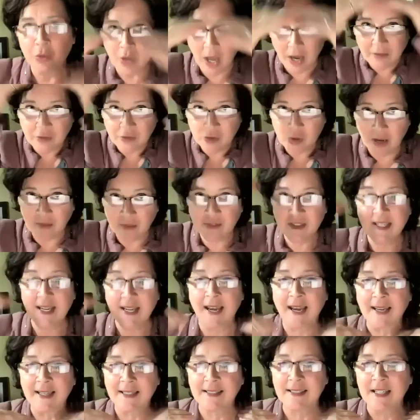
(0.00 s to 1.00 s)
have to have the
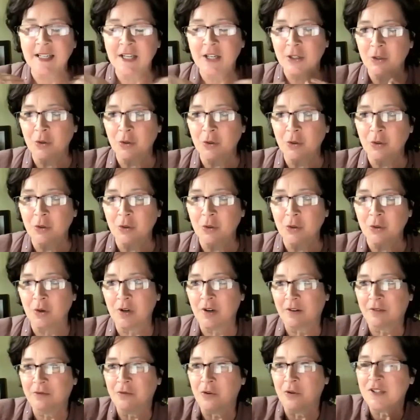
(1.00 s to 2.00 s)
head,
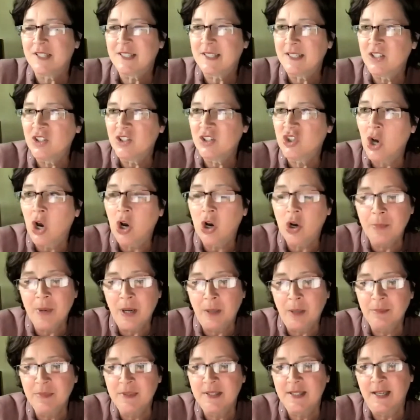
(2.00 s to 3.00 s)
like for instance,
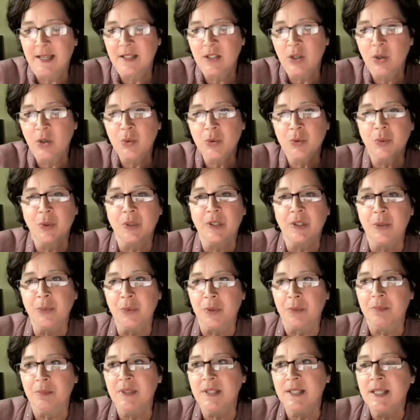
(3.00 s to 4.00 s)
Jean-Robert Bisaillon, who's working with
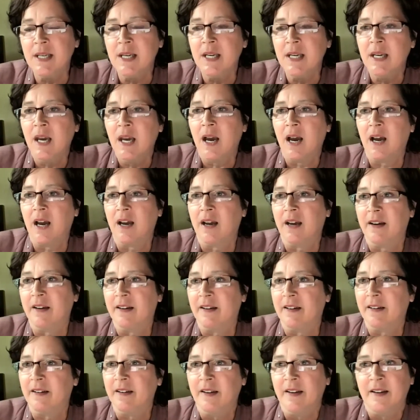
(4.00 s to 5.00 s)
me,
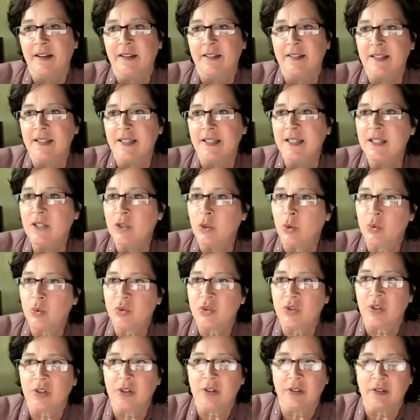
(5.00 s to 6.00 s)
he knows
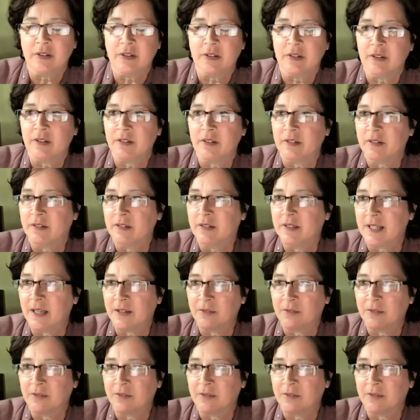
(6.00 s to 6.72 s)
the